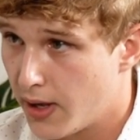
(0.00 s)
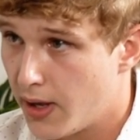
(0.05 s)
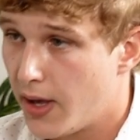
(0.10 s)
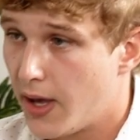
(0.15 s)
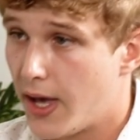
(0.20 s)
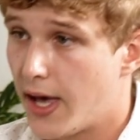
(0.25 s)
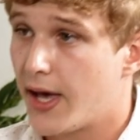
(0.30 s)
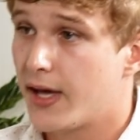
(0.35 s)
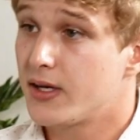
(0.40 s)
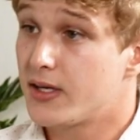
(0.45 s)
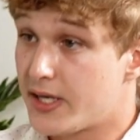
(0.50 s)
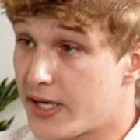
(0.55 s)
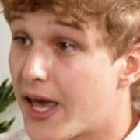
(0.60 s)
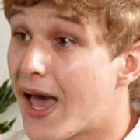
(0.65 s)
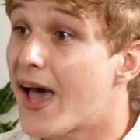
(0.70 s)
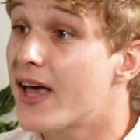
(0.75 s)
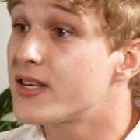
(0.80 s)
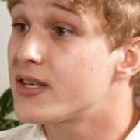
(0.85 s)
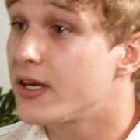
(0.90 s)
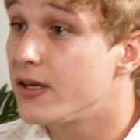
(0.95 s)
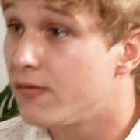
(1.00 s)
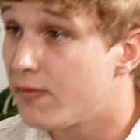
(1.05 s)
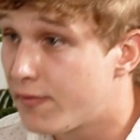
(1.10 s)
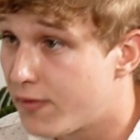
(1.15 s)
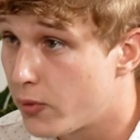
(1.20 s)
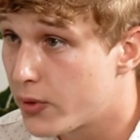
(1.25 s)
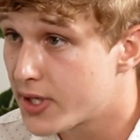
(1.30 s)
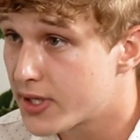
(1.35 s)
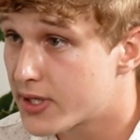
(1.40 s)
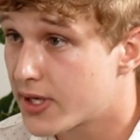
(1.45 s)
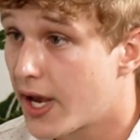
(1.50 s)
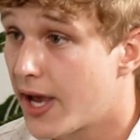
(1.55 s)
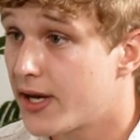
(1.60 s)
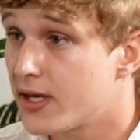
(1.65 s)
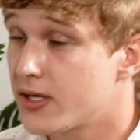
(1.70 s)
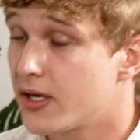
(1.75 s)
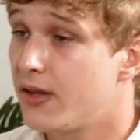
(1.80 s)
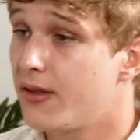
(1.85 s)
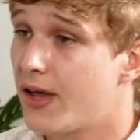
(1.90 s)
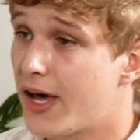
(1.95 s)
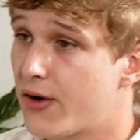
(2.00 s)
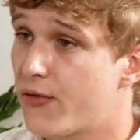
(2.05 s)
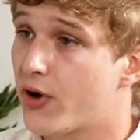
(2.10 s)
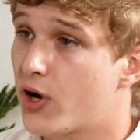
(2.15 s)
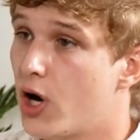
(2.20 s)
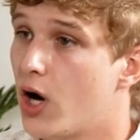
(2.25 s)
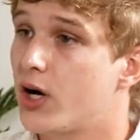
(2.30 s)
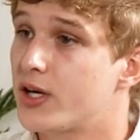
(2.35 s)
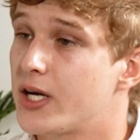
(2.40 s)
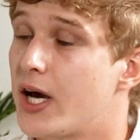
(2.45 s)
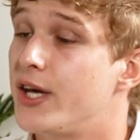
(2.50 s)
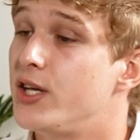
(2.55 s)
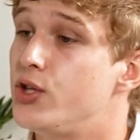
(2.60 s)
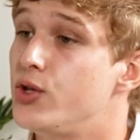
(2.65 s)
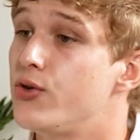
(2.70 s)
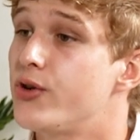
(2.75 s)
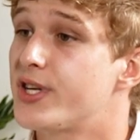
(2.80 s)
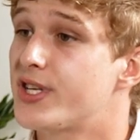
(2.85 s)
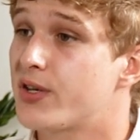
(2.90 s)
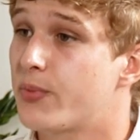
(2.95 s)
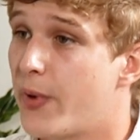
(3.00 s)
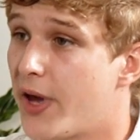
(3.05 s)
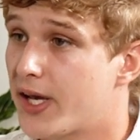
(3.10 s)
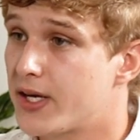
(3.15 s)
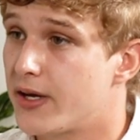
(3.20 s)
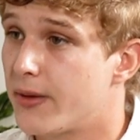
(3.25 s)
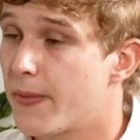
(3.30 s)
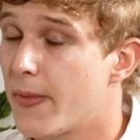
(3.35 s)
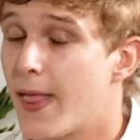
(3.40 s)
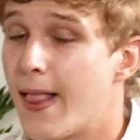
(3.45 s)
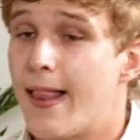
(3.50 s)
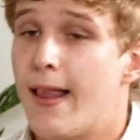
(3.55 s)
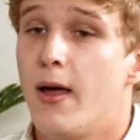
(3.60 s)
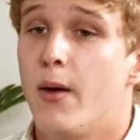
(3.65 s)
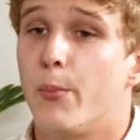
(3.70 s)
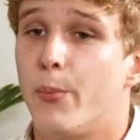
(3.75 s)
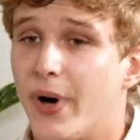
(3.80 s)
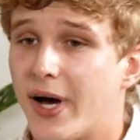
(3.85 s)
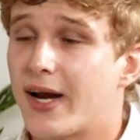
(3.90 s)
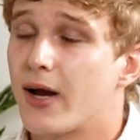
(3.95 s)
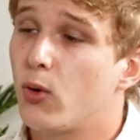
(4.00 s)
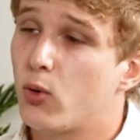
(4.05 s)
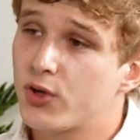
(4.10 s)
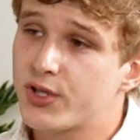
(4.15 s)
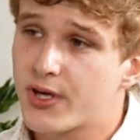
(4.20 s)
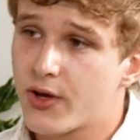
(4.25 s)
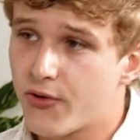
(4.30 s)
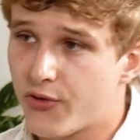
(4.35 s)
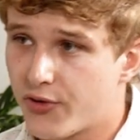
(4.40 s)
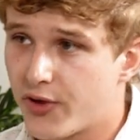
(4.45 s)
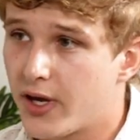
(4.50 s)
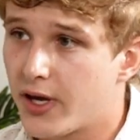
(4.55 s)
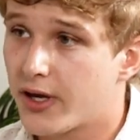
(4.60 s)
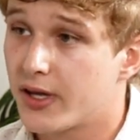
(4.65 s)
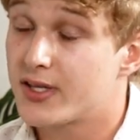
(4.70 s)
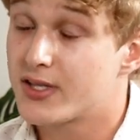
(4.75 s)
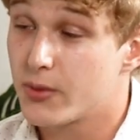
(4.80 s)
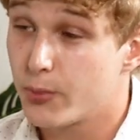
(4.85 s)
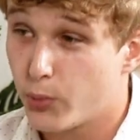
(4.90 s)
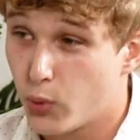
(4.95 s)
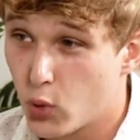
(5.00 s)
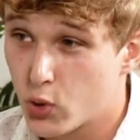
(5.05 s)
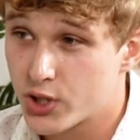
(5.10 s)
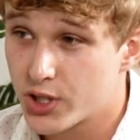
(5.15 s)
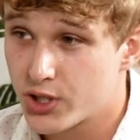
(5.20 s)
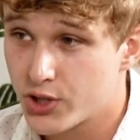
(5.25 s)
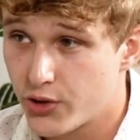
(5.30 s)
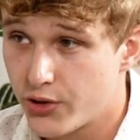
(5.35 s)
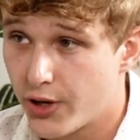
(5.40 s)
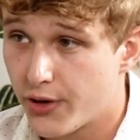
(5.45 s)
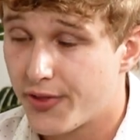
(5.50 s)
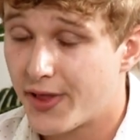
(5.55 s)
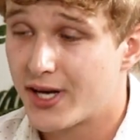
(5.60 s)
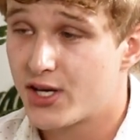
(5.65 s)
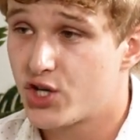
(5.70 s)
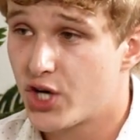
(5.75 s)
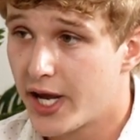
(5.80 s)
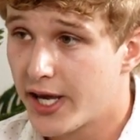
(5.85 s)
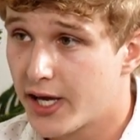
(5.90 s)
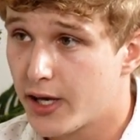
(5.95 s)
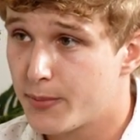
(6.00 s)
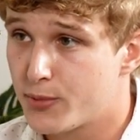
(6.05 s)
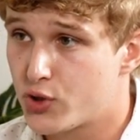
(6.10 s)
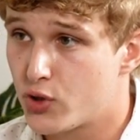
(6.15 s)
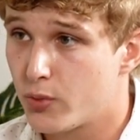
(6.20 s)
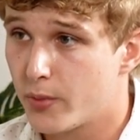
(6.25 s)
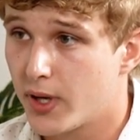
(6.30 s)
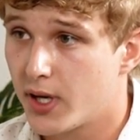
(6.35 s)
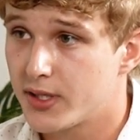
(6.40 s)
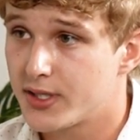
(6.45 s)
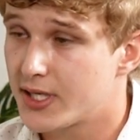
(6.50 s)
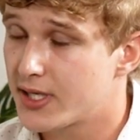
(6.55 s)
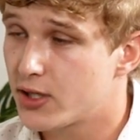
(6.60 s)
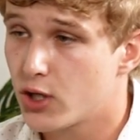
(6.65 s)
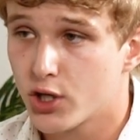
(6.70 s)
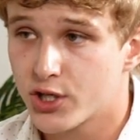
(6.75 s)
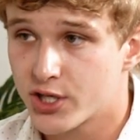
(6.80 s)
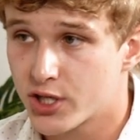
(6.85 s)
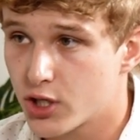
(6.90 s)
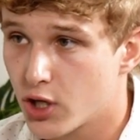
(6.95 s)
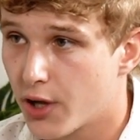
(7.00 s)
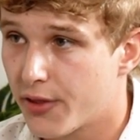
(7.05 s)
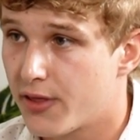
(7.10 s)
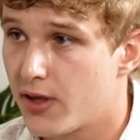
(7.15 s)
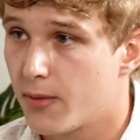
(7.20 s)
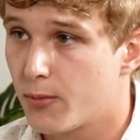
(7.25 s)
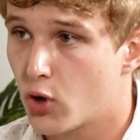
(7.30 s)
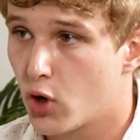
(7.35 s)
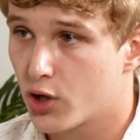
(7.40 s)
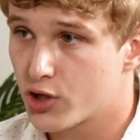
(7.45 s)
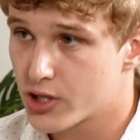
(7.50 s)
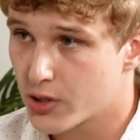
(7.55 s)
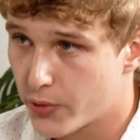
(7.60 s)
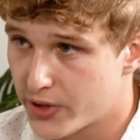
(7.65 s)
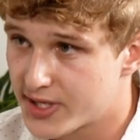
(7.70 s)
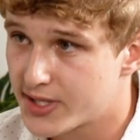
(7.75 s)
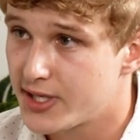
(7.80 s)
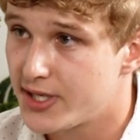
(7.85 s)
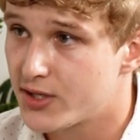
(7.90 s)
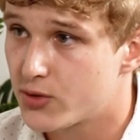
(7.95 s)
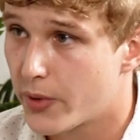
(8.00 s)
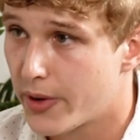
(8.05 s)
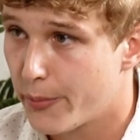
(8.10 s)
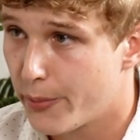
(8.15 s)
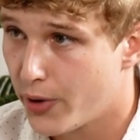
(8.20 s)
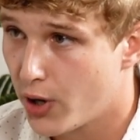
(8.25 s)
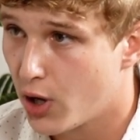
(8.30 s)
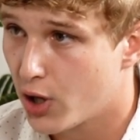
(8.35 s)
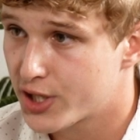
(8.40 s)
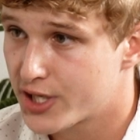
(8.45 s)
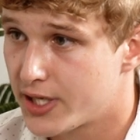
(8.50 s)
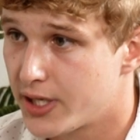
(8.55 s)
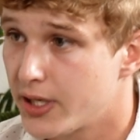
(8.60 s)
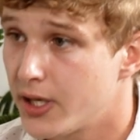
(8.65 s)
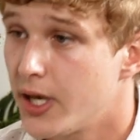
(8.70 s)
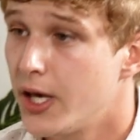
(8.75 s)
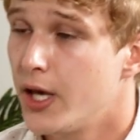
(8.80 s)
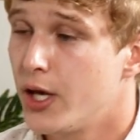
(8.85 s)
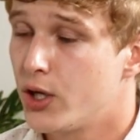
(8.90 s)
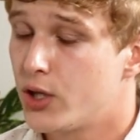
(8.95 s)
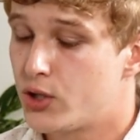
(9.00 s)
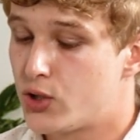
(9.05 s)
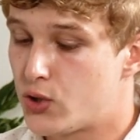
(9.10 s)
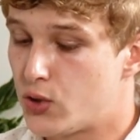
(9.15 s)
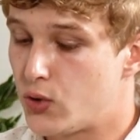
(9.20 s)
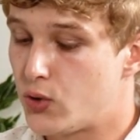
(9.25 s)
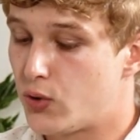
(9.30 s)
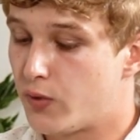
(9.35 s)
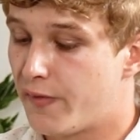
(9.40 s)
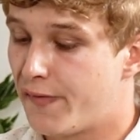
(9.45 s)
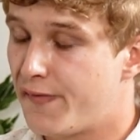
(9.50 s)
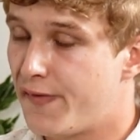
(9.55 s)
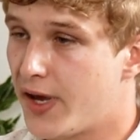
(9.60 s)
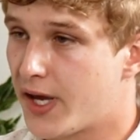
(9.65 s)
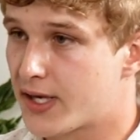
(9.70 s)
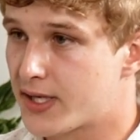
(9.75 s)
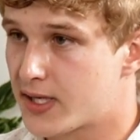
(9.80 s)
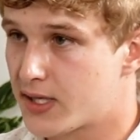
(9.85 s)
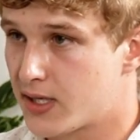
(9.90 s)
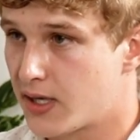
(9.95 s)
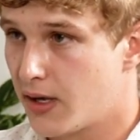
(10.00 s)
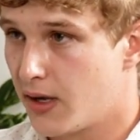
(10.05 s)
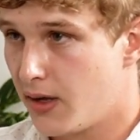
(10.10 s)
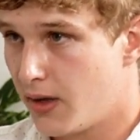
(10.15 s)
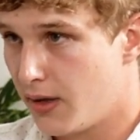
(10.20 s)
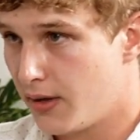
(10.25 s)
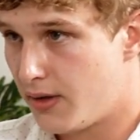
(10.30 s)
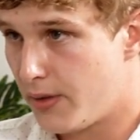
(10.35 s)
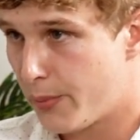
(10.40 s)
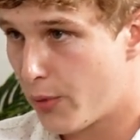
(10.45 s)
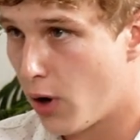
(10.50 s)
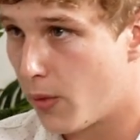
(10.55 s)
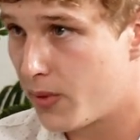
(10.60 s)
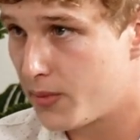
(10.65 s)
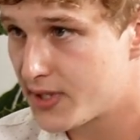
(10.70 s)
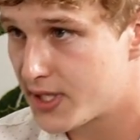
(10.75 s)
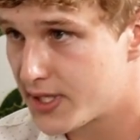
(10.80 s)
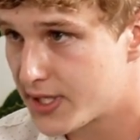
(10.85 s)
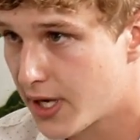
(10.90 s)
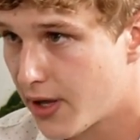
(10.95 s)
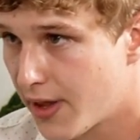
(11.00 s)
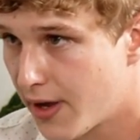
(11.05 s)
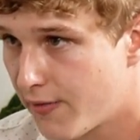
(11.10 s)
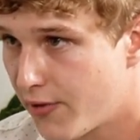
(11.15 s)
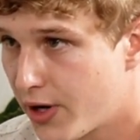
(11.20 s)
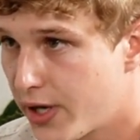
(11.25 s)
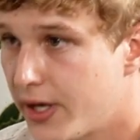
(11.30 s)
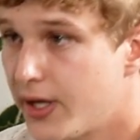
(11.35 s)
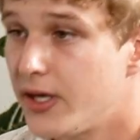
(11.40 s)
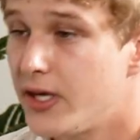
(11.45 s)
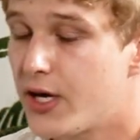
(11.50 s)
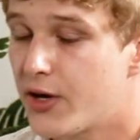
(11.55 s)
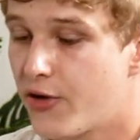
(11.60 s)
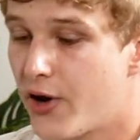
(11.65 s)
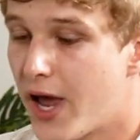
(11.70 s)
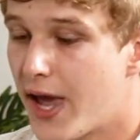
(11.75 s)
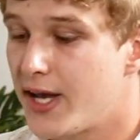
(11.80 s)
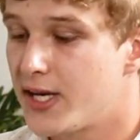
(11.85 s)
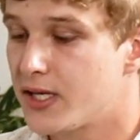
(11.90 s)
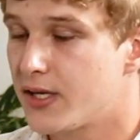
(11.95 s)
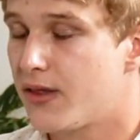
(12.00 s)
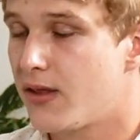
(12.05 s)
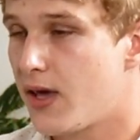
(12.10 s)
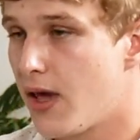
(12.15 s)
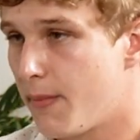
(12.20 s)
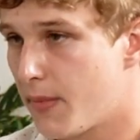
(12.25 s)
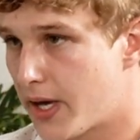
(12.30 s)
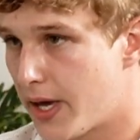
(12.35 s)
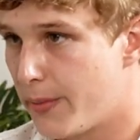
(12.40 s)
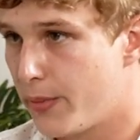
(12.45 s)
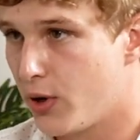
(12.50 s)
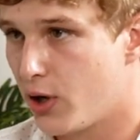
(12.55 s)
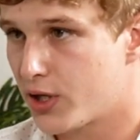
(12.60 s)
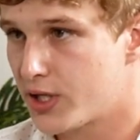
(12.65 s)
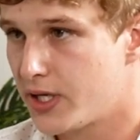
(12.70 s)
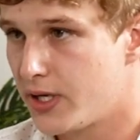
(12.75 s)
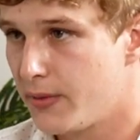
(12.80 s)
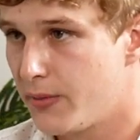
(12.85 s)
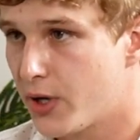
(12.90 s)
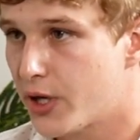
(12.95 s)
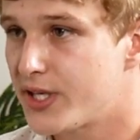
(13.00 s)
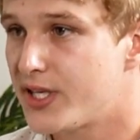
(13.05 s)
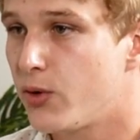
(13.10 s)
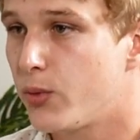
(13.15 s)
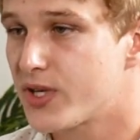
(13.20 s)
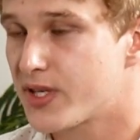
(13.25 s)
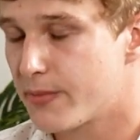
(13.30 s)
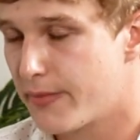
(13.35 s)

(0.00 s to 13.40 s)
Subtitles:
and he has influence. And in that regard, I do respect him. But I also think it's important to note that Jacob Zuma did not start the Umkhonto we Sizwe party to fix the problems in South Africa. He created the MK party because he was